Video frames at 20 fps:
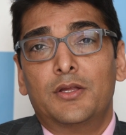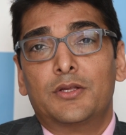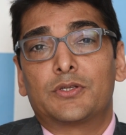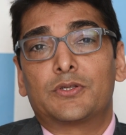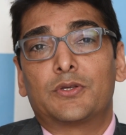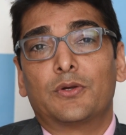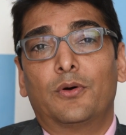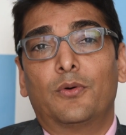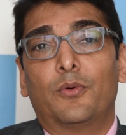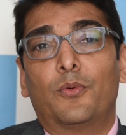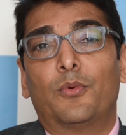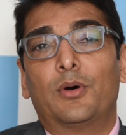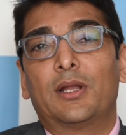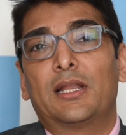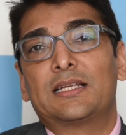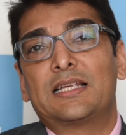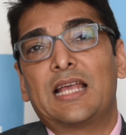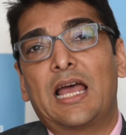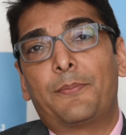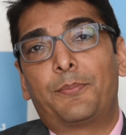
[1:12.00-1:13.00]
So what
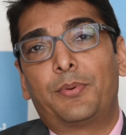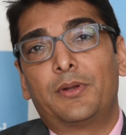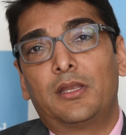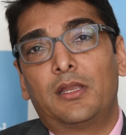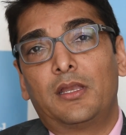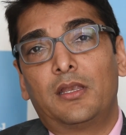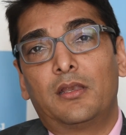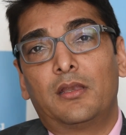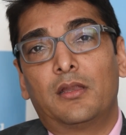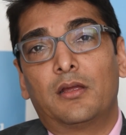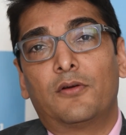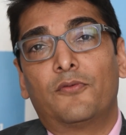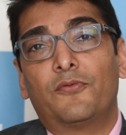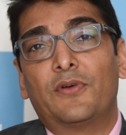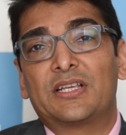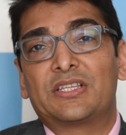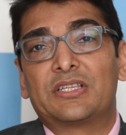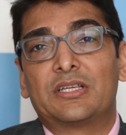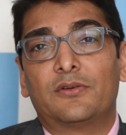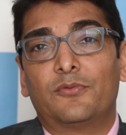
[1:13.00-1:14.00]
has happened in
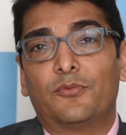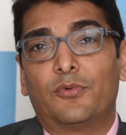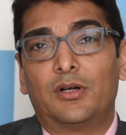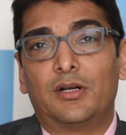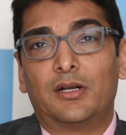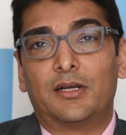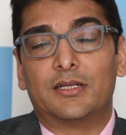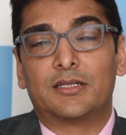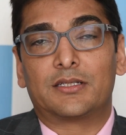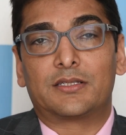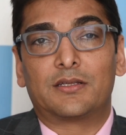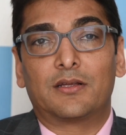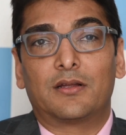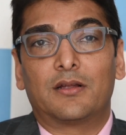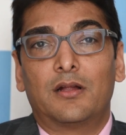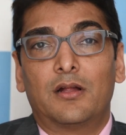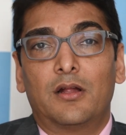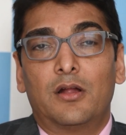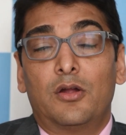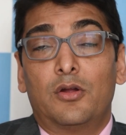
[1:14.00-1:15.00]
Western world is,
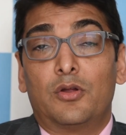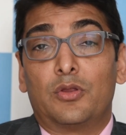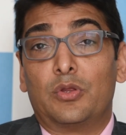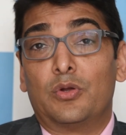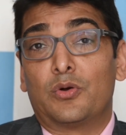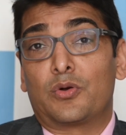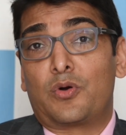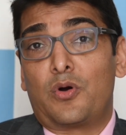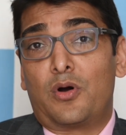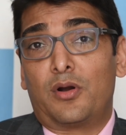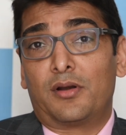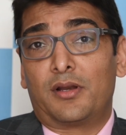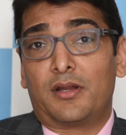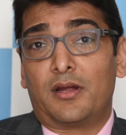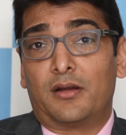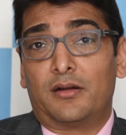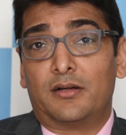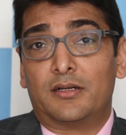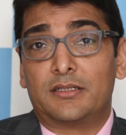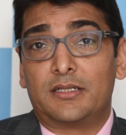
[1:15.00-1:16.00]
though
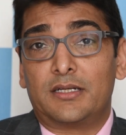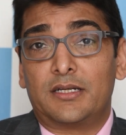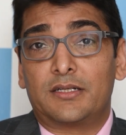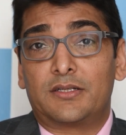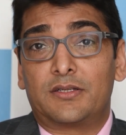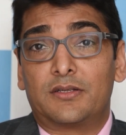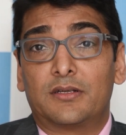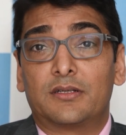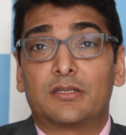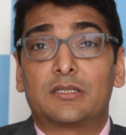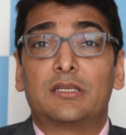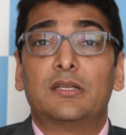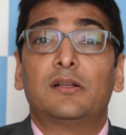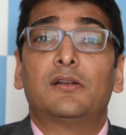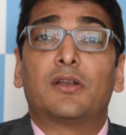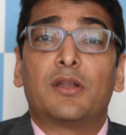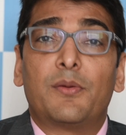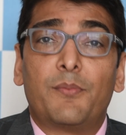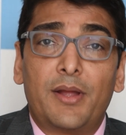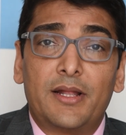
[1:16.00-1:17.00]
coronary artery disease
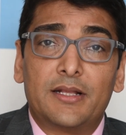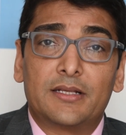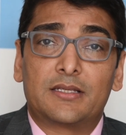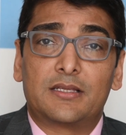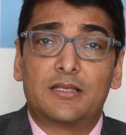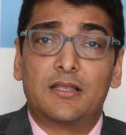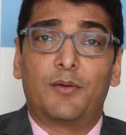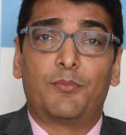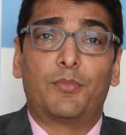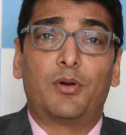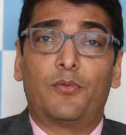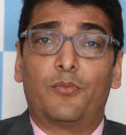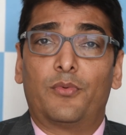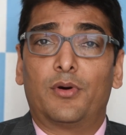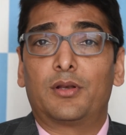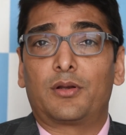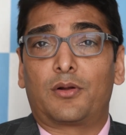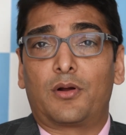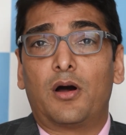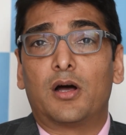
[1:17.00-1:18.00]
still remains number
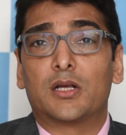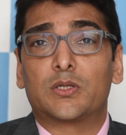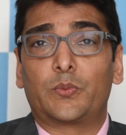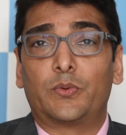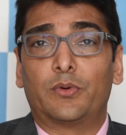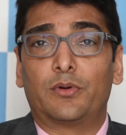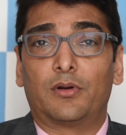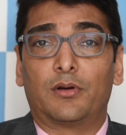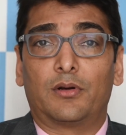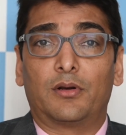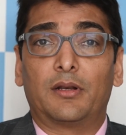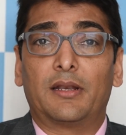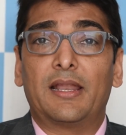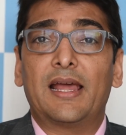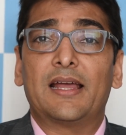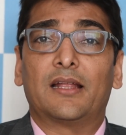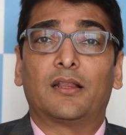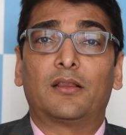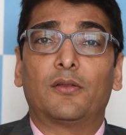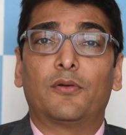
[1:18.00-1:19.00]
one cause for
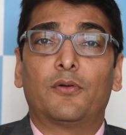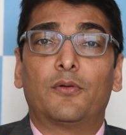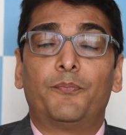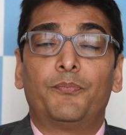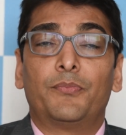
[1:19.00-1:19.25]
death,